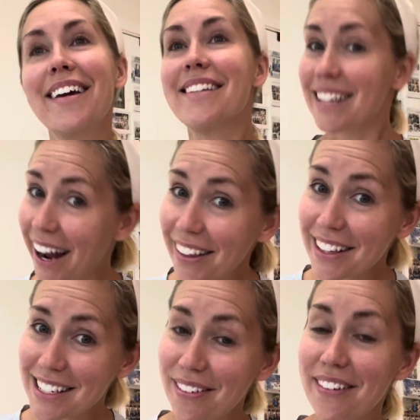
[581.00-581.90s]
challenge
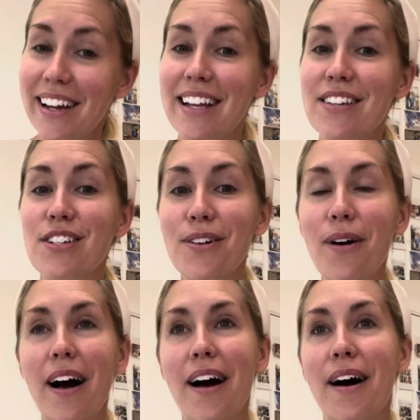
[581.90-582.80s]
that we ran into.
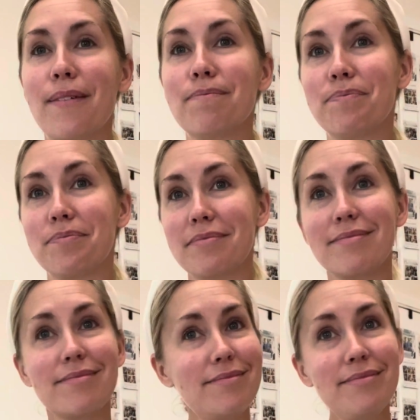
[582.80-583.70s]

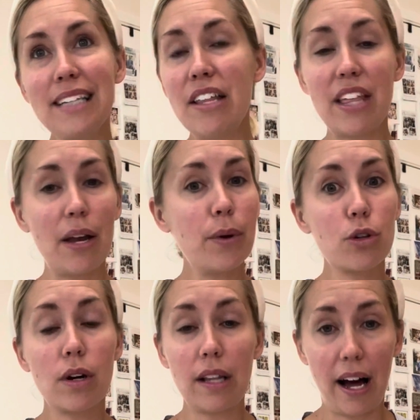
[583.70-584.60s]
They went
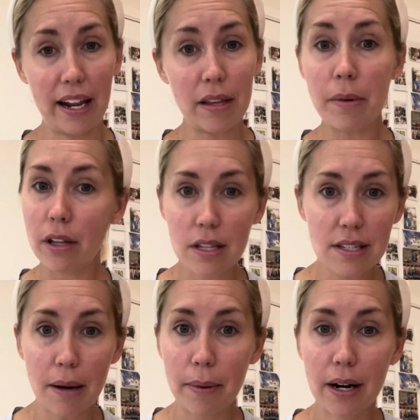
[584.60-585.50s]
through a lot in the middle of the
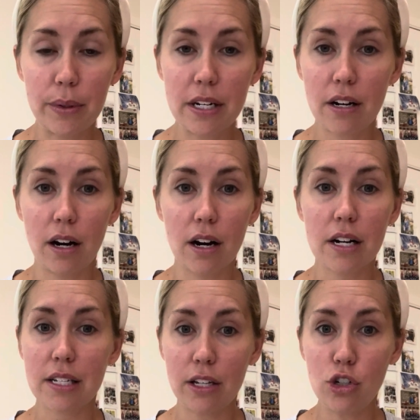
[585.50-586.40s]
summer. We did
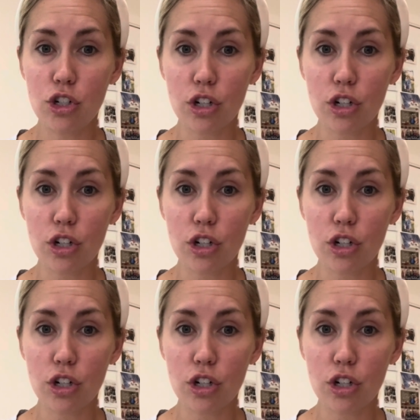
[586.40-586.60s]
ours in